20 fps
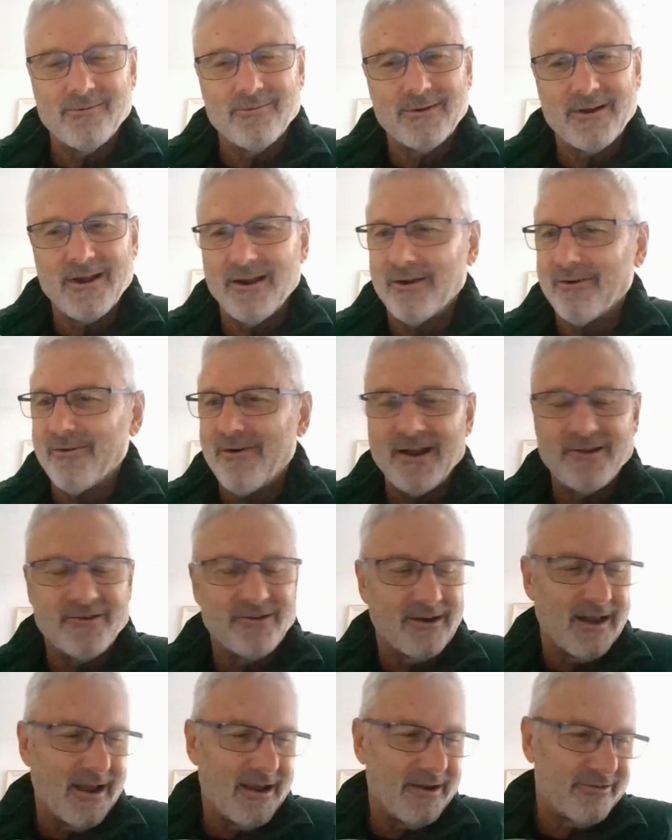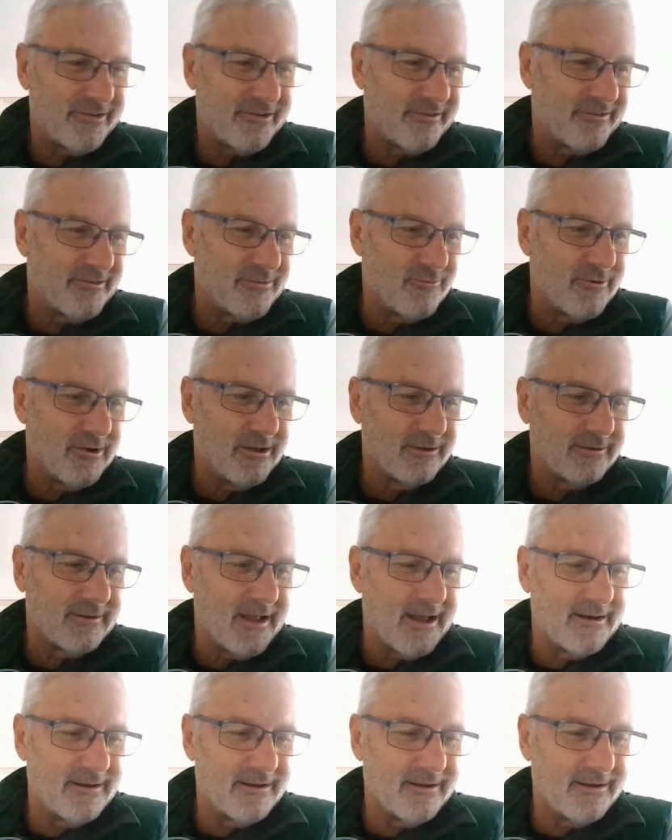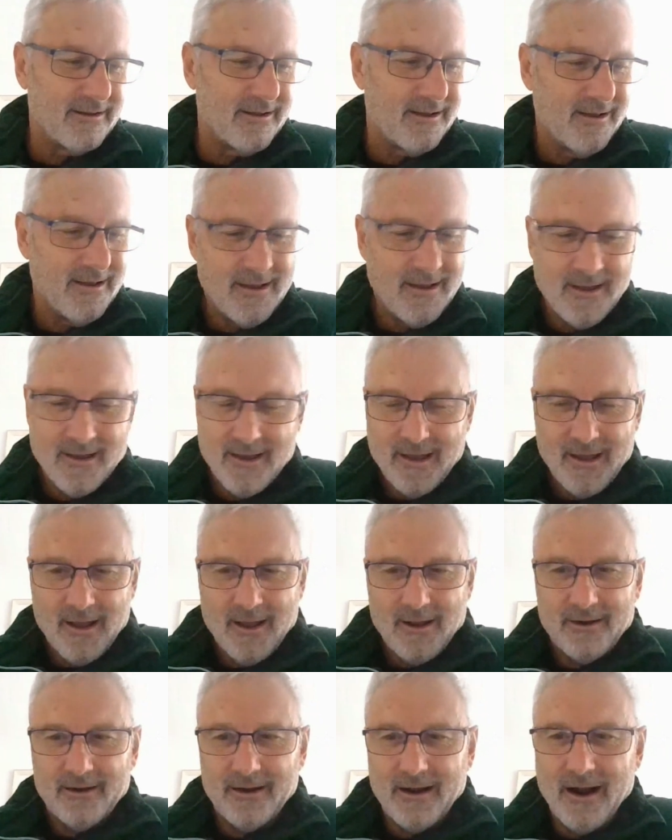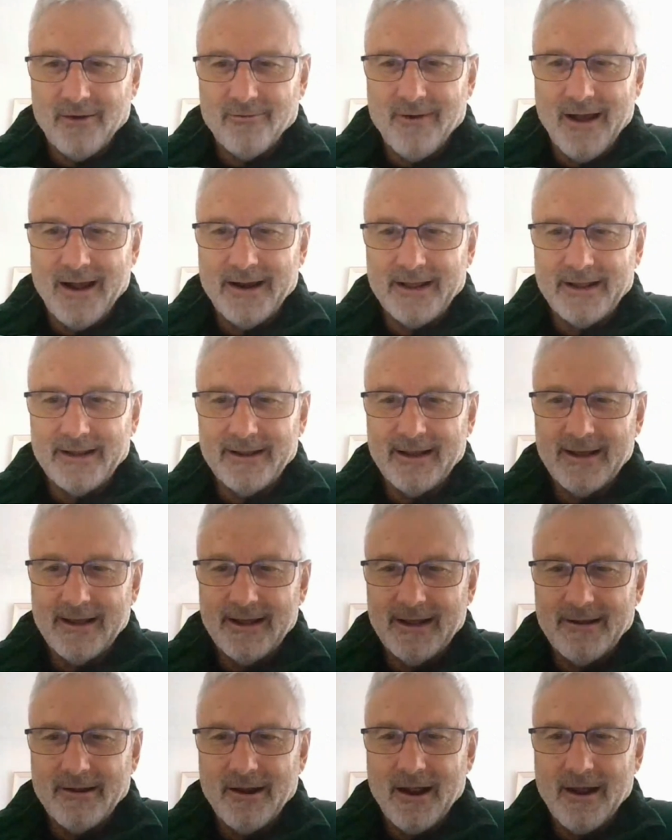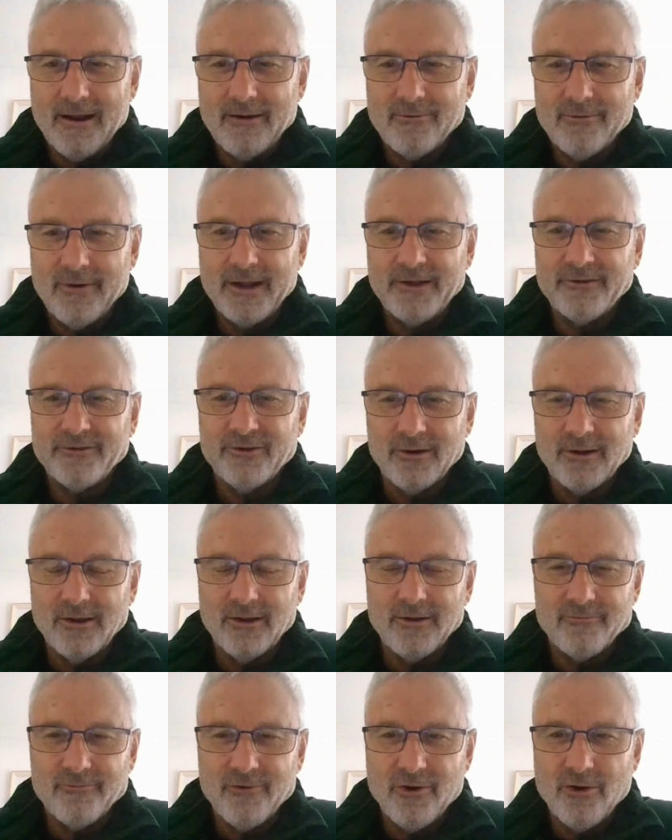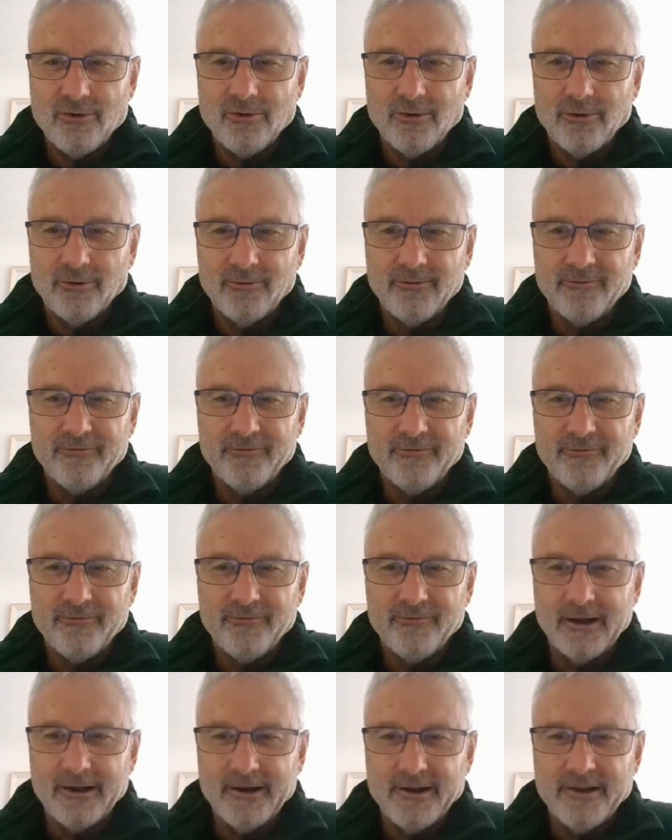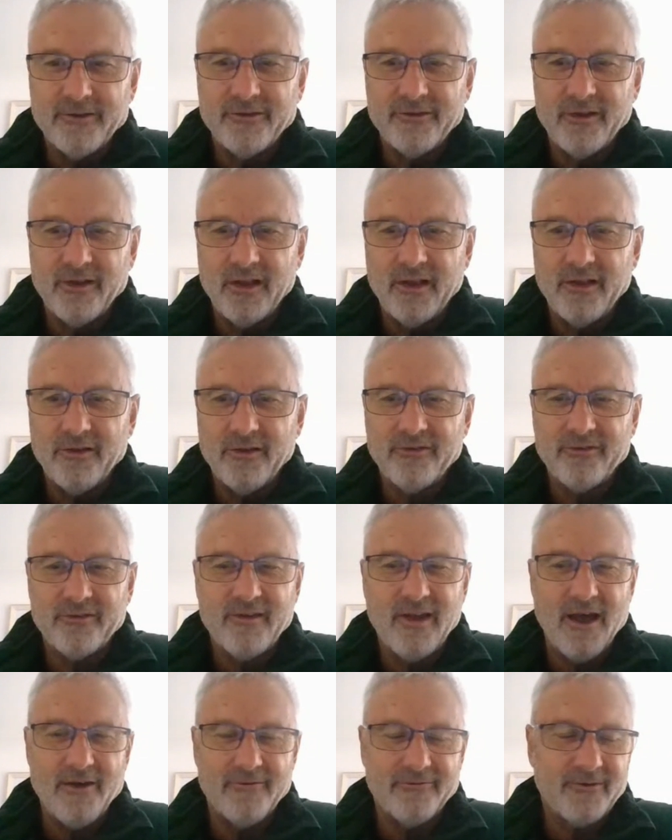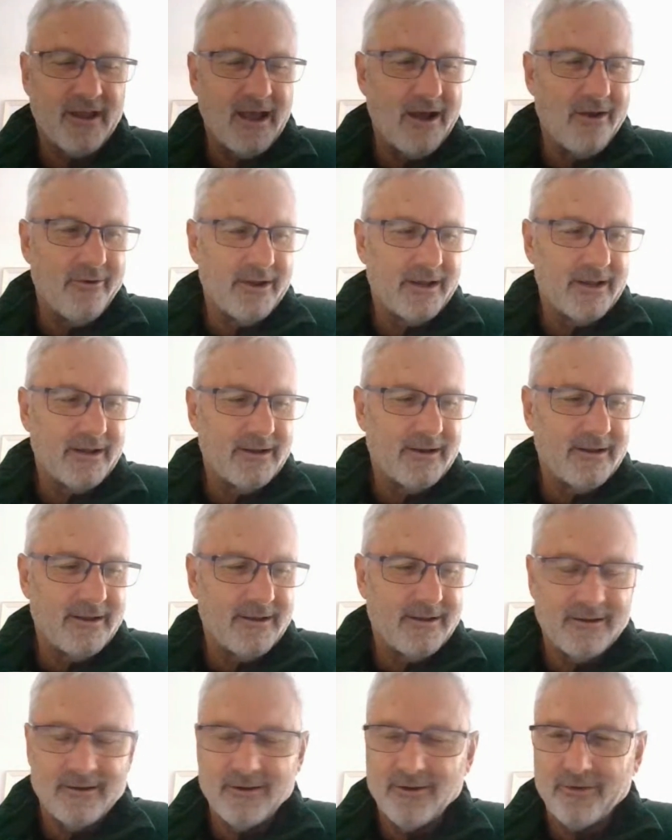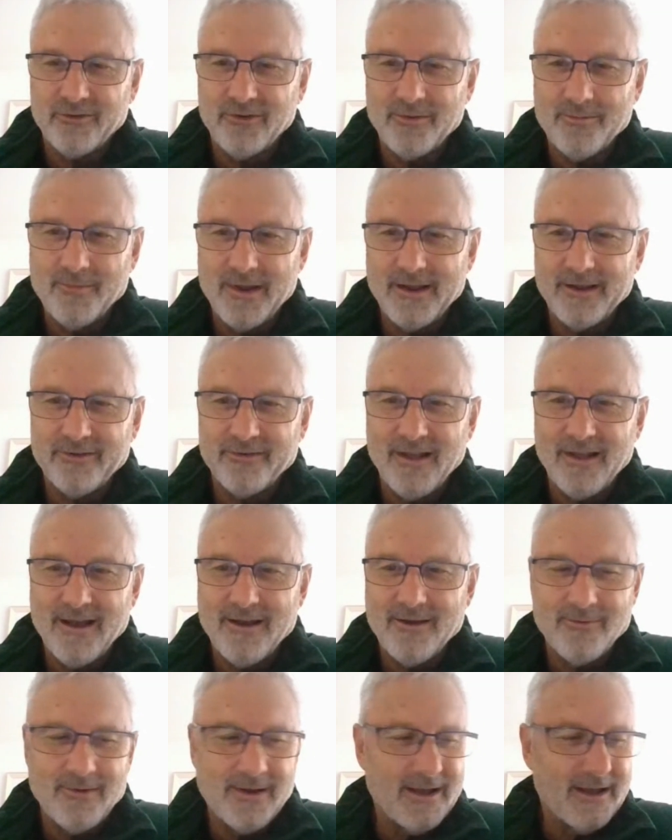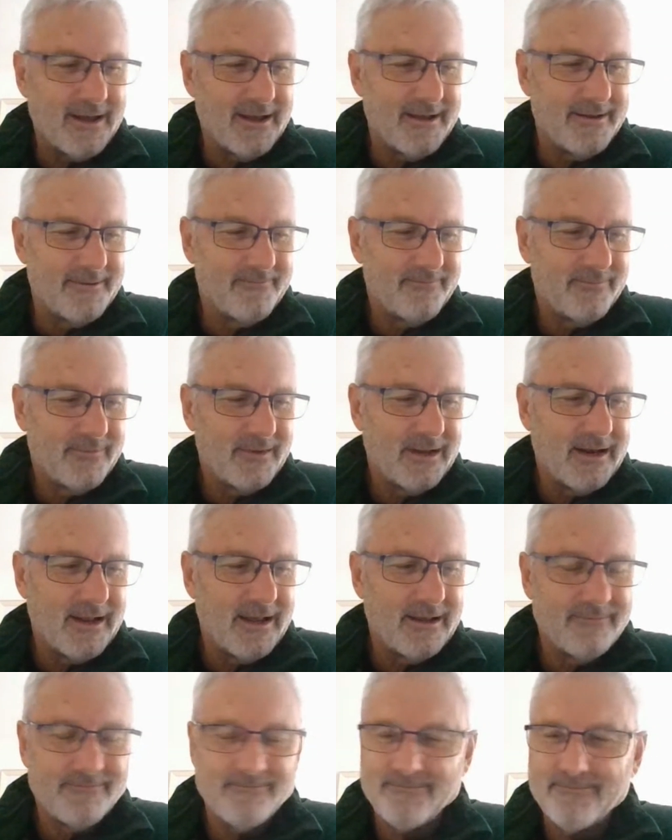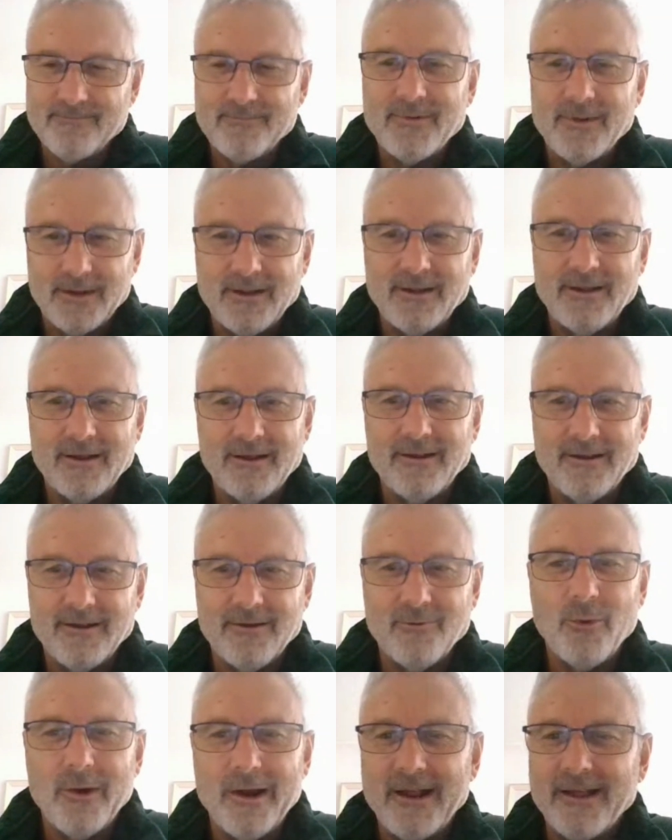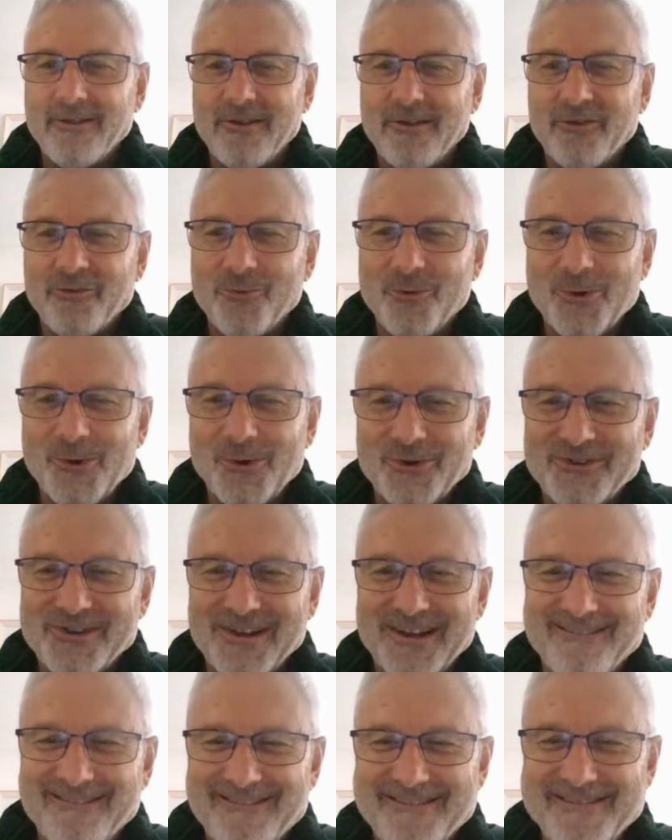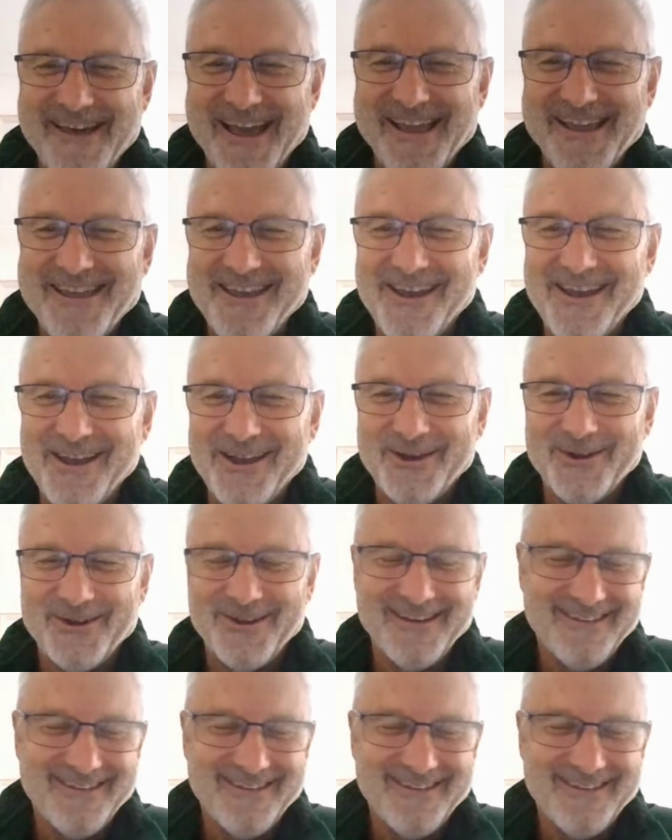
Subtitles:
congratulations and well done. Running regional and rural facilities is tough going, and it looks to me as though you're winning this war. So thank you.